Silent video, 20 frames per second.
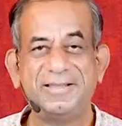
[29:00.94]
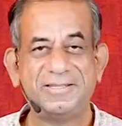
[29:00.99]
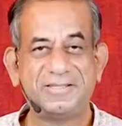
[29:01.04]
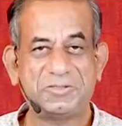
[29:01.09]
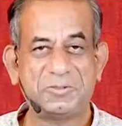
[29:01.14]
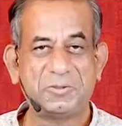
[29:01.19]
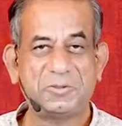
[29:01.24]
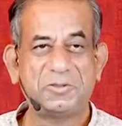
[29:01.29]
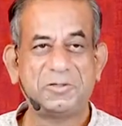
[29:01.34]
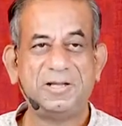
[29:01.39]

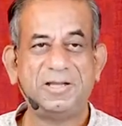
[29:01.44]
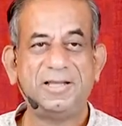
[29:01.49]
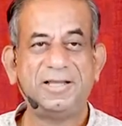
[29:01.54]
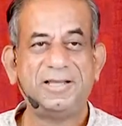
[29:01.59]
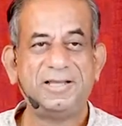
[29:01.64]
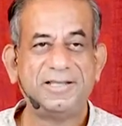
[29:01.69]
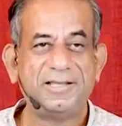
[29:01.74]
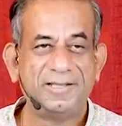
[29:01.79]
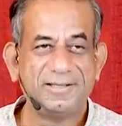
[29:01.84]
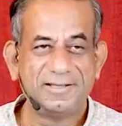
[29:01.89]
so
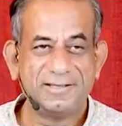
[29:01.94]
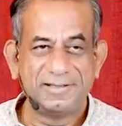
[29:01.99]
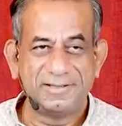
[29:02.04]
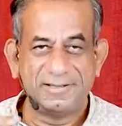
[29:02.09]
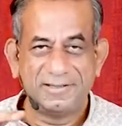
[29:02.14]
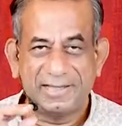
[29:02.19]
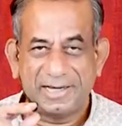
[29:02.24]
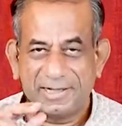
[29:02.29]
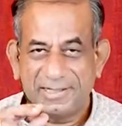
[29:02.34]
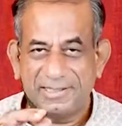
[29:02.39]

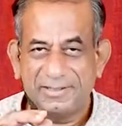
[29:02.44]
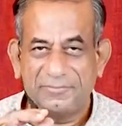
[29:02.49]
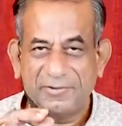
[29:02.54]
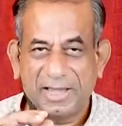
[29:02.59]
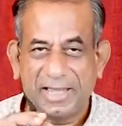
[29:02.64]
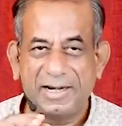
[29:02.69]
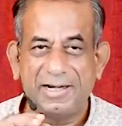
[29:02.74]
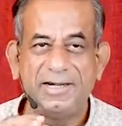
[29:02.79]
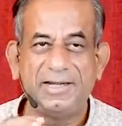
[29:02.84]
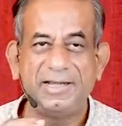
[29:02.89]
that is
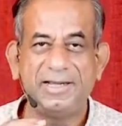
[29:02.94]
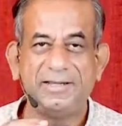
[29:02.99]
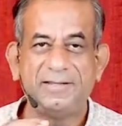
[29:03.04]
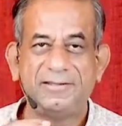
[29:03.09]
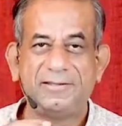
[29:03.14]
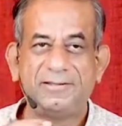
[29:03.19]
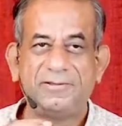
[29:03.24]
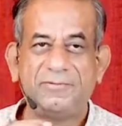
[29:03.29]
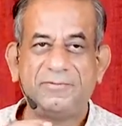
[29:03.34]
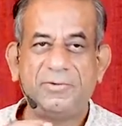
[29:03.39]

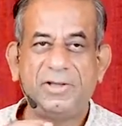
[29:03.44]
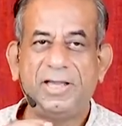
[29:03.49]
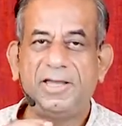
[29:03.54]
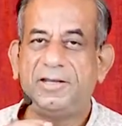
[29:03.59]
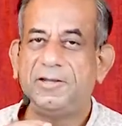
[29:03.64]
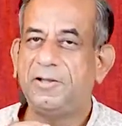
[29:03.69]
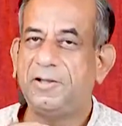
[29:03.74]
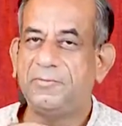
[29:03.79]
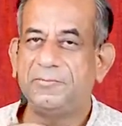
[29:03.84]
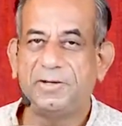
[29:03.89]
vanity,
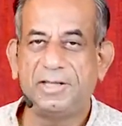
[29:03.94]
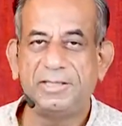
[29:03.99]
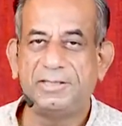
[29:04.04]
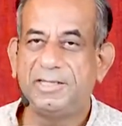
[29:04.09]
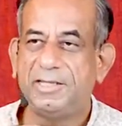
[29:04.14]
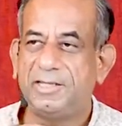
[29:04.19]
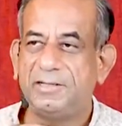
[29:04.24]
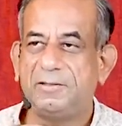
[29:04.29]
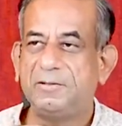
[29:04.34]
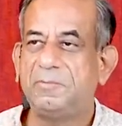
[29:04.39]
where you have
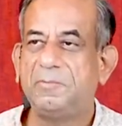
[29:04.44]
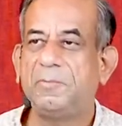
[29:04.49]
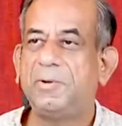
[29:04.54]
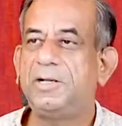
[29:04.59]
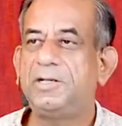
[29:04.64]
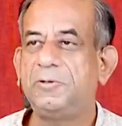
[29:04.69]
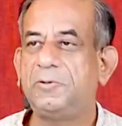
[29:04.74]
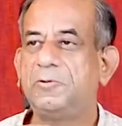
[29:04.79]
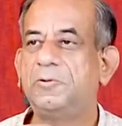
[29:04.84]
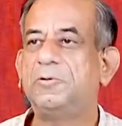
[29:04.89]
nothing
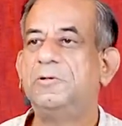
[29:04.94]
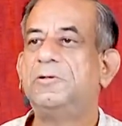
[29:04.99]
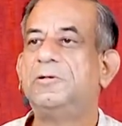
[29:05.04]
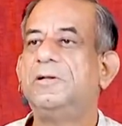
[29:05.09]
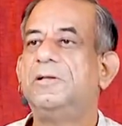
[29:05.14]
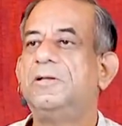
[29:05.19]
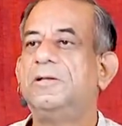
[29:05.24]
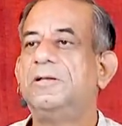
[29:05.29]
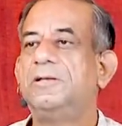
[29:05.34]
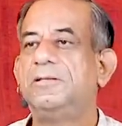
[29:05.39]
but you
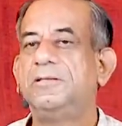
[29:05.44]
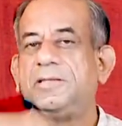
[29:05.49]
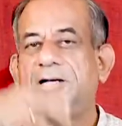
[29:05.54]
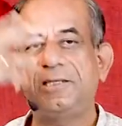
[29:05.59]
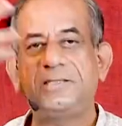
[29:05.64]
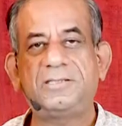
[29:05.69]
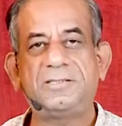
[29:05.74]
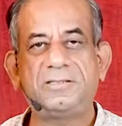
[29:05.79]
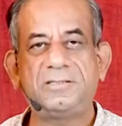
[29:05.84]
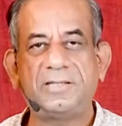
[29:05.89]

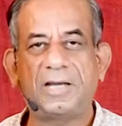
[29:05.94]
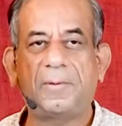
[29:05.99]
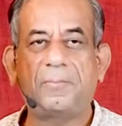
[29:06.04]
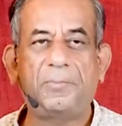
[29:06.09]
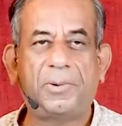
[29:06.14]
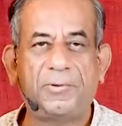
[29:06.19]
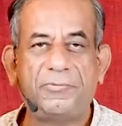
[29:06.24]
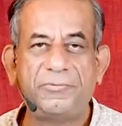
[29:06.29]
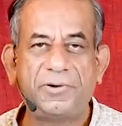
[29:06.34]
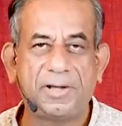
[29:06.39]
just are
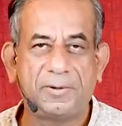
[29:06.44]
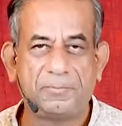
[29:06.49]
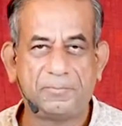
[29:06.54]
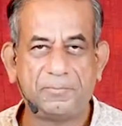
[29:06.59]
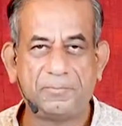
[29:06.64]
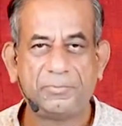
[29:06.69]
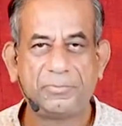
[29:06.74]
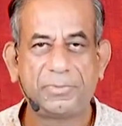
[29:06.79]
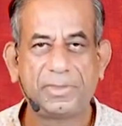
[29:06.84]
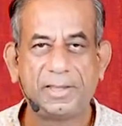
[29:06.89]
puffed
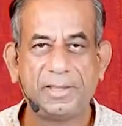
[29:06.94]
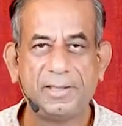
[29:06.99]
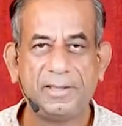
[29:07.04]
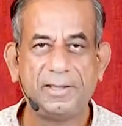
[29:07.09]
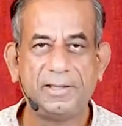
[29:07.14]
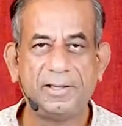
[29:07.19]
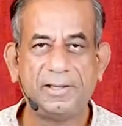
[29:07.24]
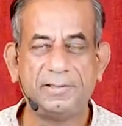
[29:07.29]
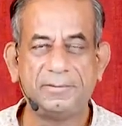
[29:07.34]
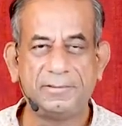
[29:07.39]
up.
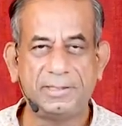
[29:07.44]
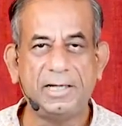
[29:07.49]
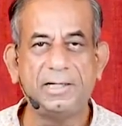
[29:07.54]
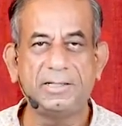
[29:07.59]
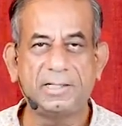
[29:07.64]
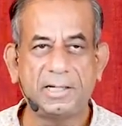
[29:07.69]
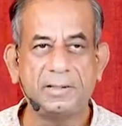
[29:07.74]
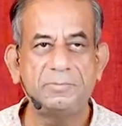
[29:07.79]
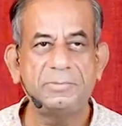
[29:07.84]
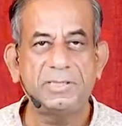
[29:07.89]

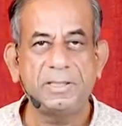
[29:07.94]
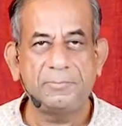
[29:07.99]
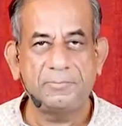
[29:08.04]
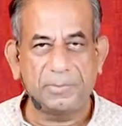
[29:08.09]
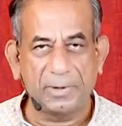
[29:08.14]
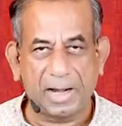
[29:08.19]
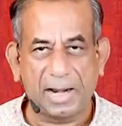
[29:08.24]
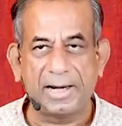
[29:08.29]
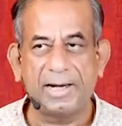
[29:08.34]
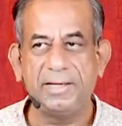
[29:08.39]
Then comes a
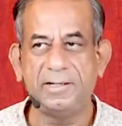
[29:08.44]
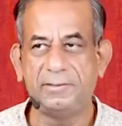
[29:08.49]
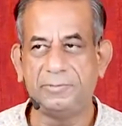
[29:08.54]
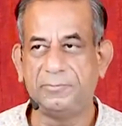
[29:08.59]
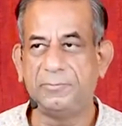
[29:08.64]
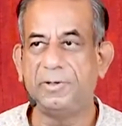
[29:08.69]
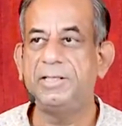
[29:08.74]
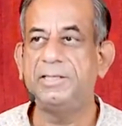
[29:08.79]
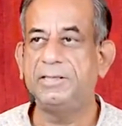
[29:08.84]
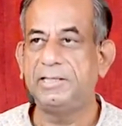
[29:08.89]
pride,
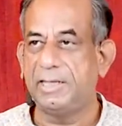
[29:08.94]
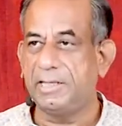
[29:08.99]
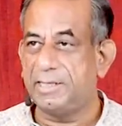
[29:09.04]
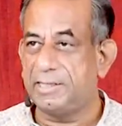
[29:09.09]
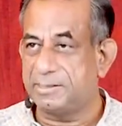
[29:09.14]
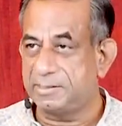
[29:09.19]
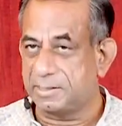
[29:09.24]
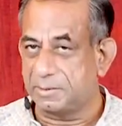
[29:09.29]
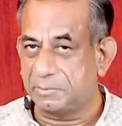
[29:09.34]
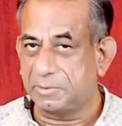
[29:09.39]
where there
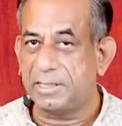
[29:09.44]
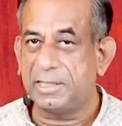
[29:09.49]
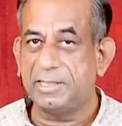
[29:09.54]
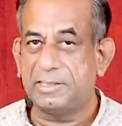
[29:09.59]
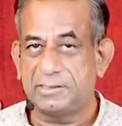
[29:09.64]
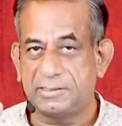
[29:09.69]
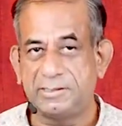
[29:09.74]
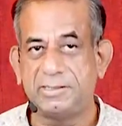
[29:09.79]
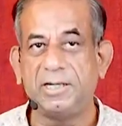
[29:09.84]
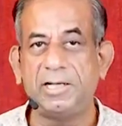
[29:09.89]
is something,
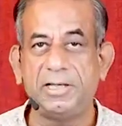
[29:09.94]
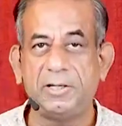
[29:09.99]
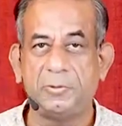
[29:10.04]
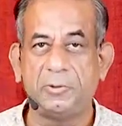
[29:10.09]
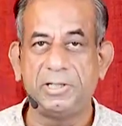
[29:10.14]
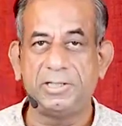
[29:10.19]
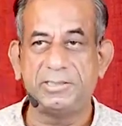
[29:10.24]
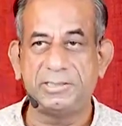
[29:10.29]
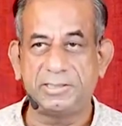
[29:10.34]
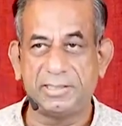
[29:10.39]
it is still
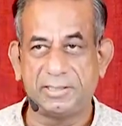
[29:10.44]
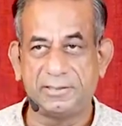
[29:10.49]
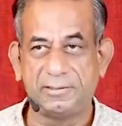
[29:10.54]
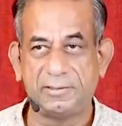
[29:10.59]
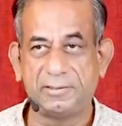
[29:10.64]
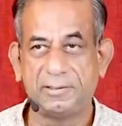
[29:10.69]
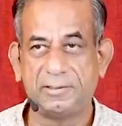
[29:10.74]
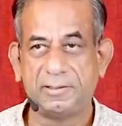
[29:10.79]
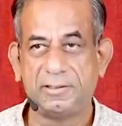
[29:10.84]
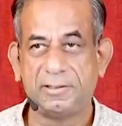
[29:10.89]

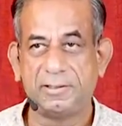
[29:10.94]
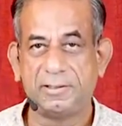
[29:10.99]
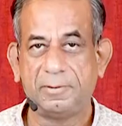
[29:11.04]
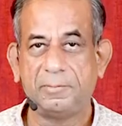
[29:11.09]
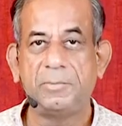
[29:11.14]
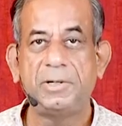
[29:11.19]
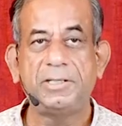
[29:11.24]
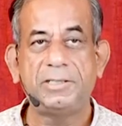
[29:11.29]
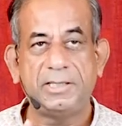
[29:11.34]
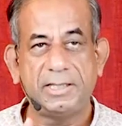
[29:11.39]
egoistic,
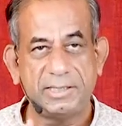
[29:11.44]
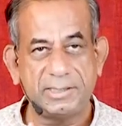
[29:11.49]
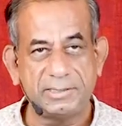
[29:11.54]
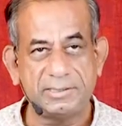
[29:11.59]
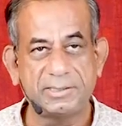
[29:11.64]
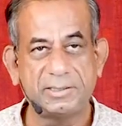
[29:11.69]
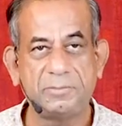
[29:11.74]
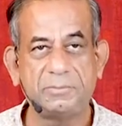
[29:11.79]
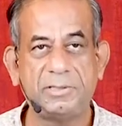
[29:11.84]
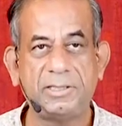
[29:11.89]
but there
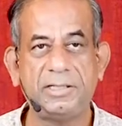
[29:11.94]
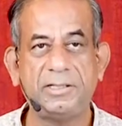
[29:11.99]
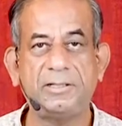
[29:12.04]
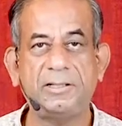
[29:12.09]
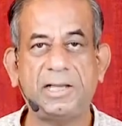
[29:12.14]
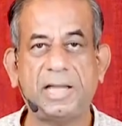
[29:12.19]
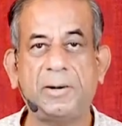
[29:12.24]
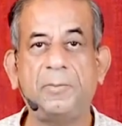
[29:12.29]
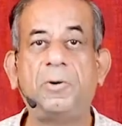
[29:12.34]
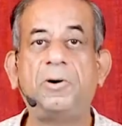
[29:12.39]
is
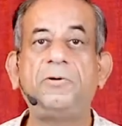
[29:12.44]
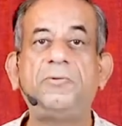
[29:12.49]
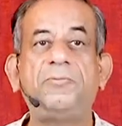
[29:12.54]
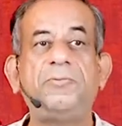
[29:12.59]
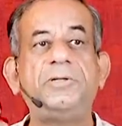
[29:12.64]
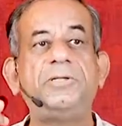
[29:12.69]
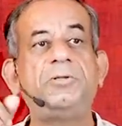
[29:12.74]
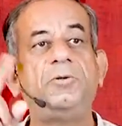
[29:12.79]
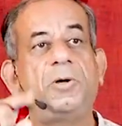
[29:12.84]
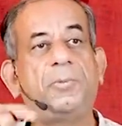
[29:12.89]
something about
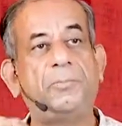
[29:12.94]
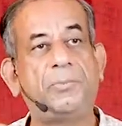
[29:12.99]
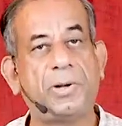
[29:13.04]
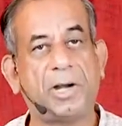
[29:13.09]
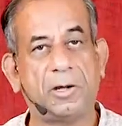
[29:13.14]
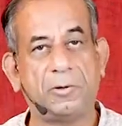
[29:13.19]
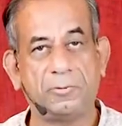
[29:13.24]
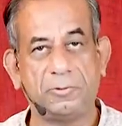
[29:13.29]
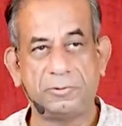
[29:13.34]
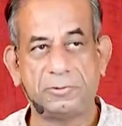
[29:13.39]
which you are
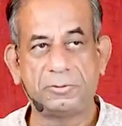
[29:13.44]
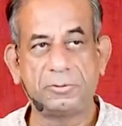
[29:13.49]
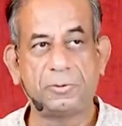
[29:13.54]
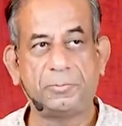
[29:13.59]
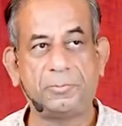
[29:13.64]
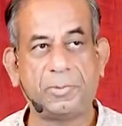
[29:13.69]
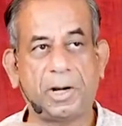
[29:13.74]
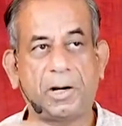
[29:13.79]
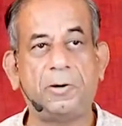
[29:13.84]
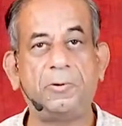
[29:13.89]
proud. So,
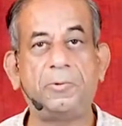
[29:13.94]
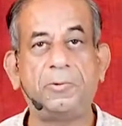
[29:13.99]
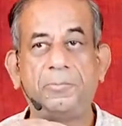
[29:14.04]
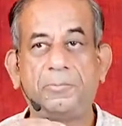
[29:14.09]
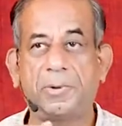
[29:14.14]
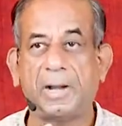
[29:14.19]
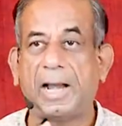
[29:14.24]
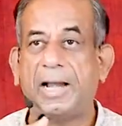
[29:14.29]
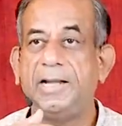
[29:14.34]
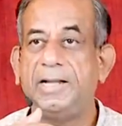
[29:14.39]

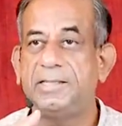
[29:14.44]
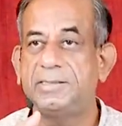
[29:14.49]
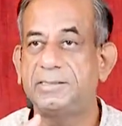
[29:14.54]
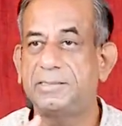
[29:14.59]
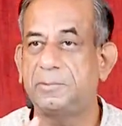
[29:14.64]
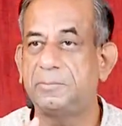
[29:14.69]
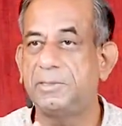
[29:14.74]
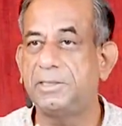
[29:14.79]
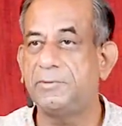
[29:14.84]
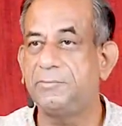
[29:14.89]
proud, pride is
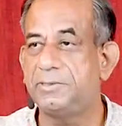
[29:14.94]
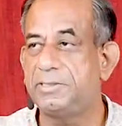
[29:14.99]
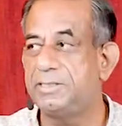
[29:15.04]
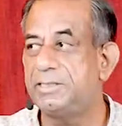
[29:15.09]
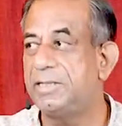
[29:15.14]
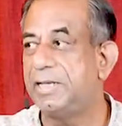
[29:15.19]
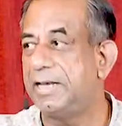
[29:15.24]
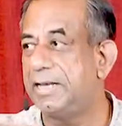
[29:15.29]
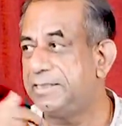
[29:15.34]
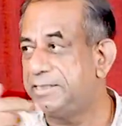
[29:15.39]
something which
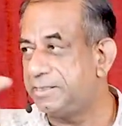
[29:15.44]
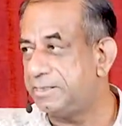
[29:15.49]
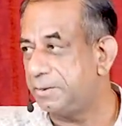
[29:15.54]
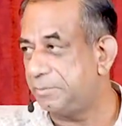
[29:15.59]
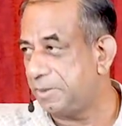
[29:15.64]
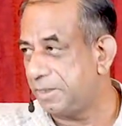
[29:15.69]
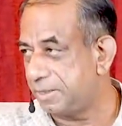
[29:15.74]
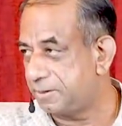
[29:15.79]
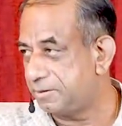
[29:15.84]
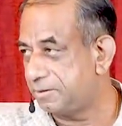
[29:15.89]
is
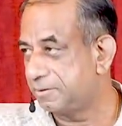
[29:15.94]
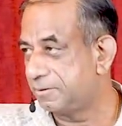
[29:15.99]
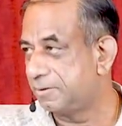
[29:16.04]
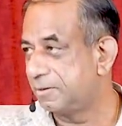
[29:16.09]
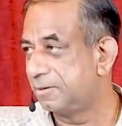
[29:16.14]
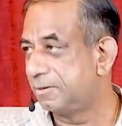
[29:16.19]
legitimate,